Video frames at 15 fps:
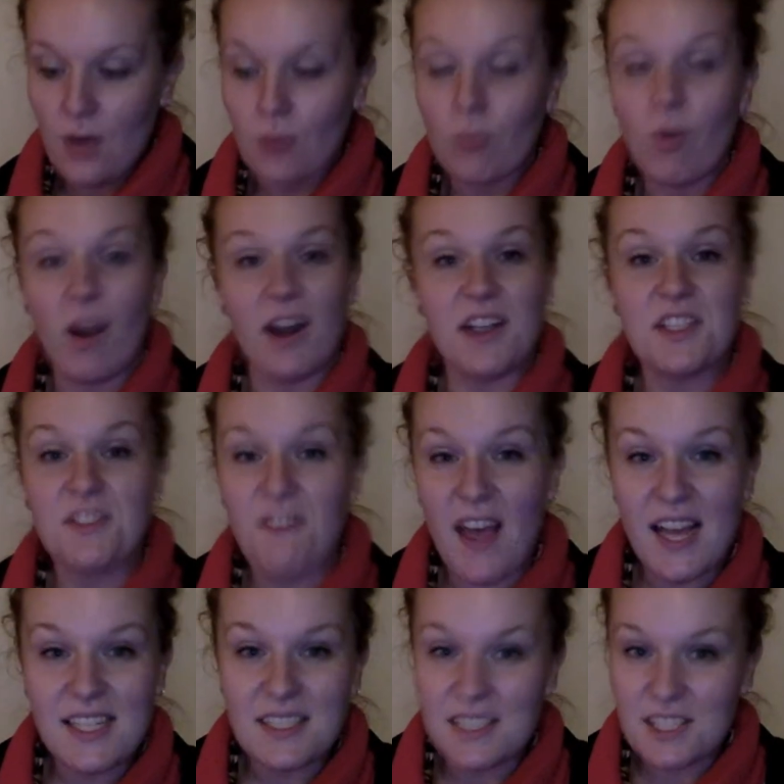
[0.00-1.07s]
"Run as
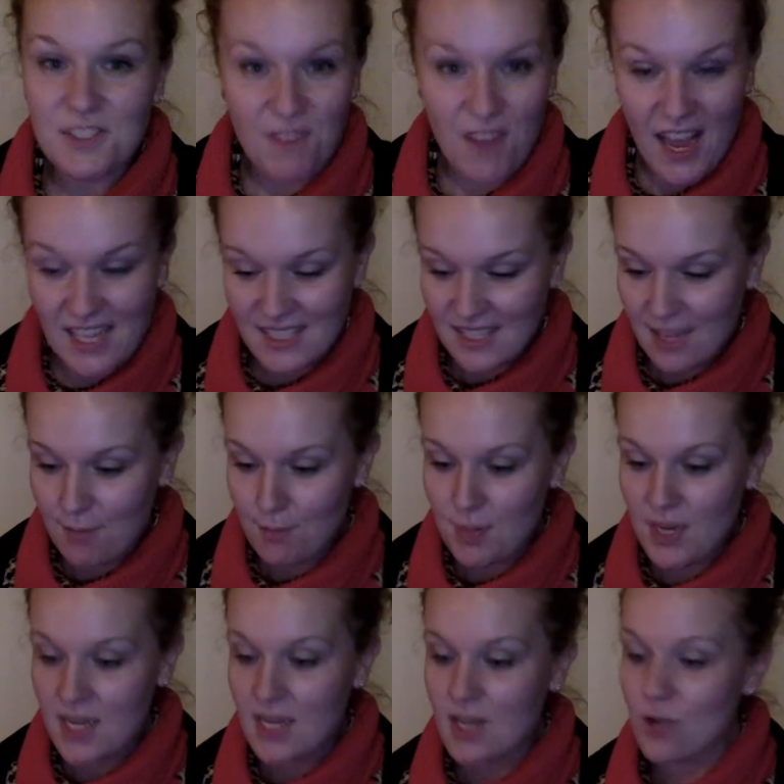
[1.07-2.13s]
fast can
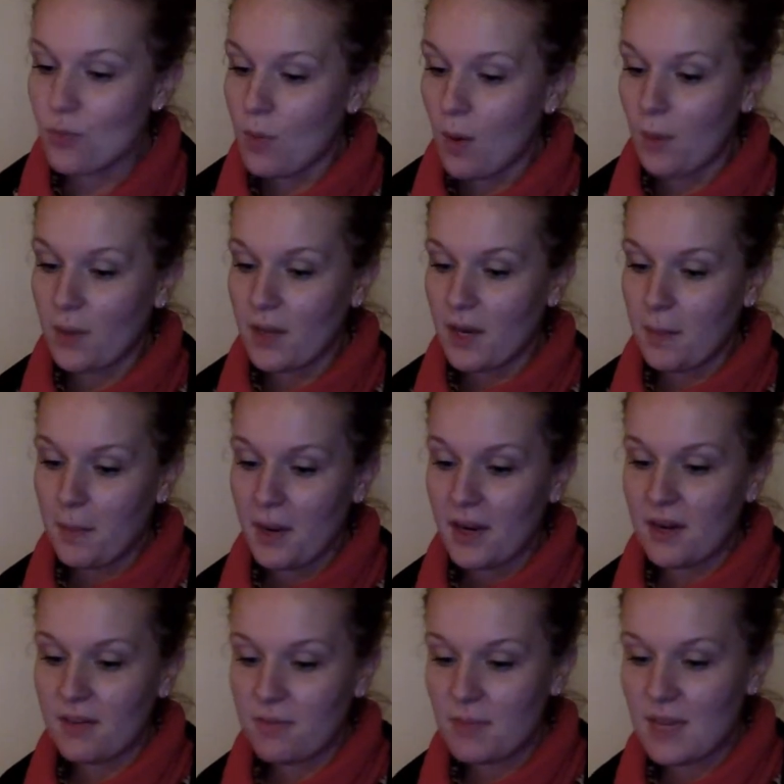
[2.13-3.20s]
be. You won't get a bite
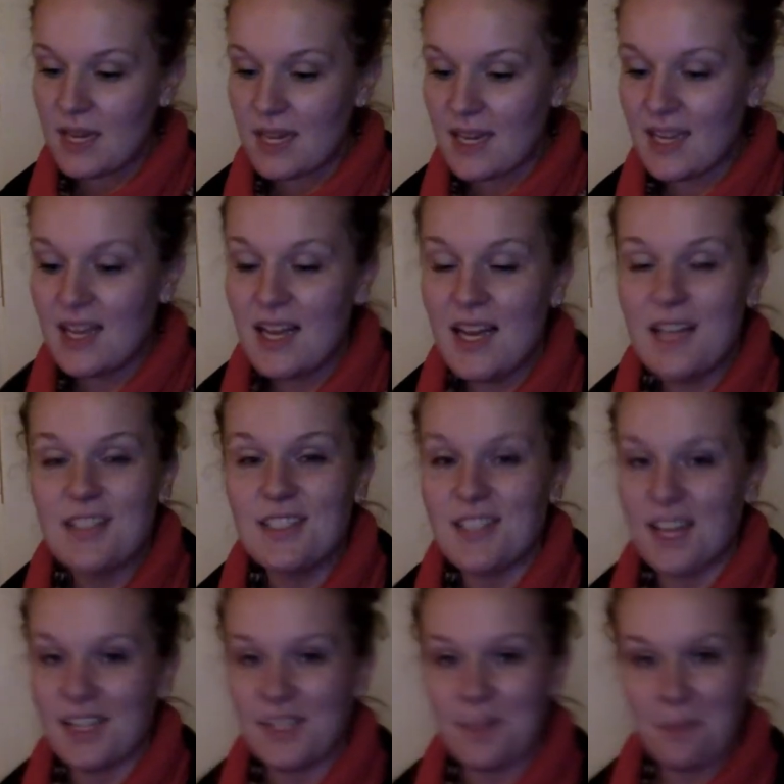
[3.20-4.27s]
of me.
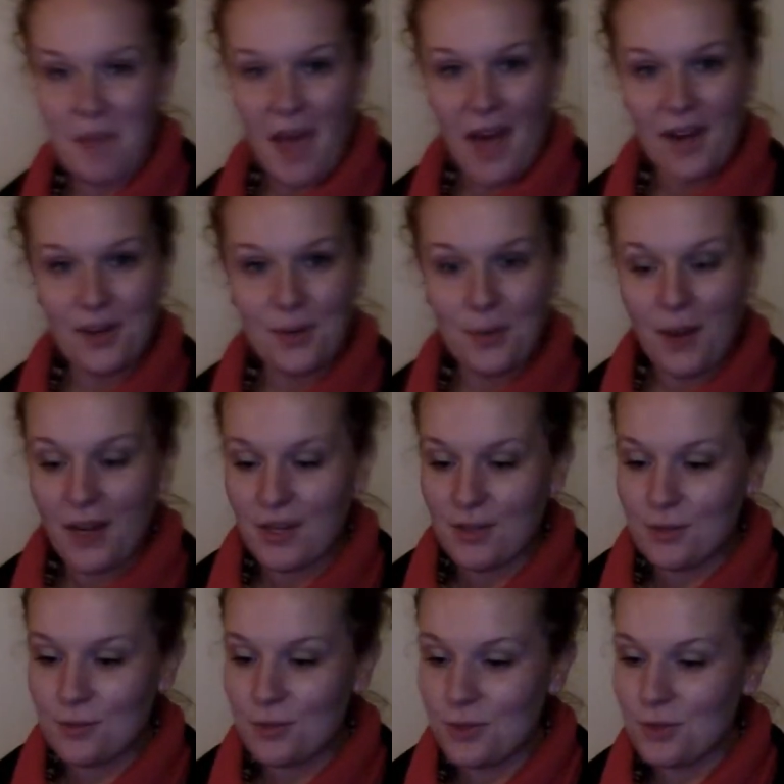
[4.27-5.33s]
Doesn't matter what
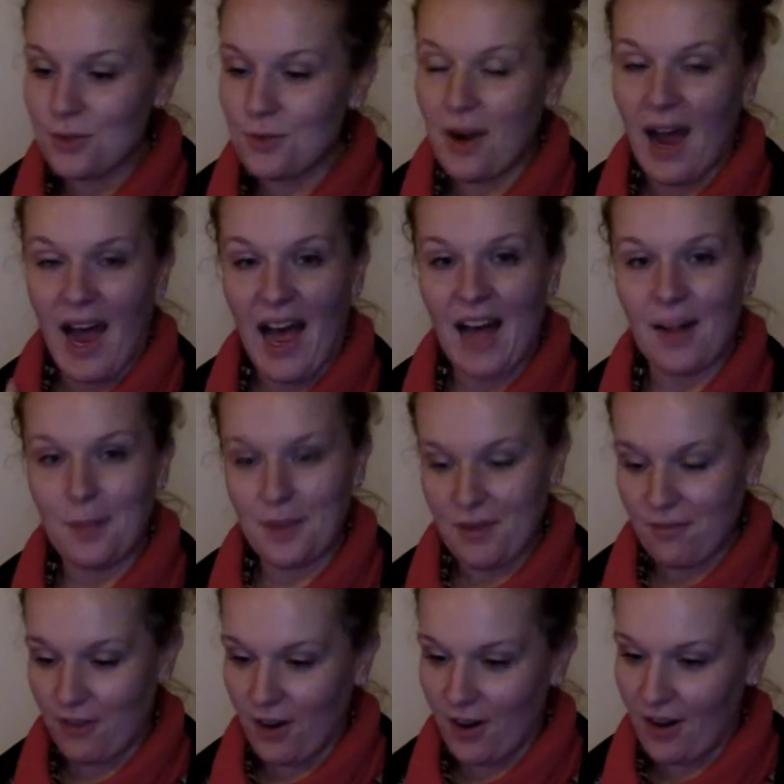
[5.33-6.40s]
you do. I'll be
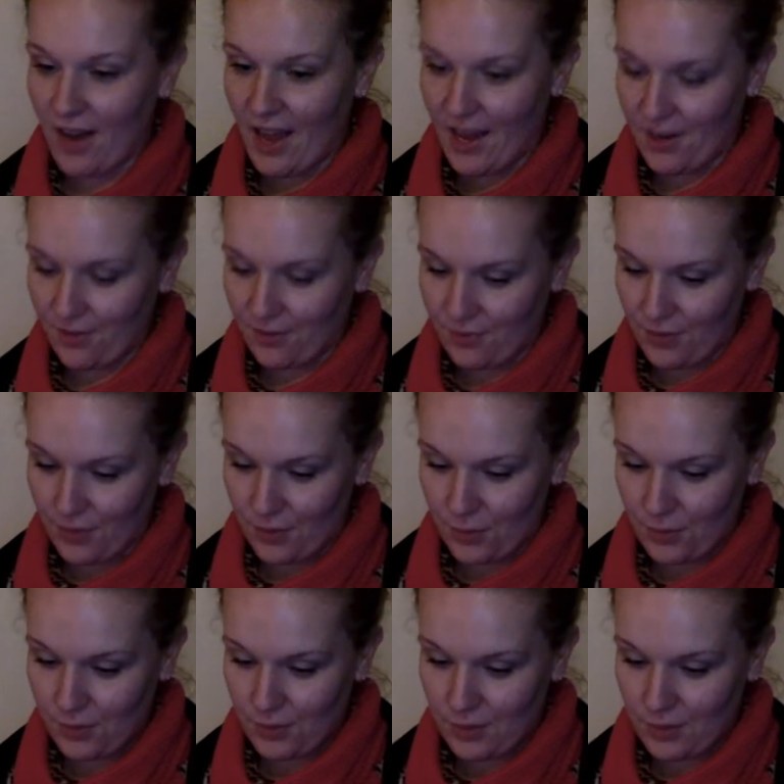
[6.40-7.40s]
far ahead of you."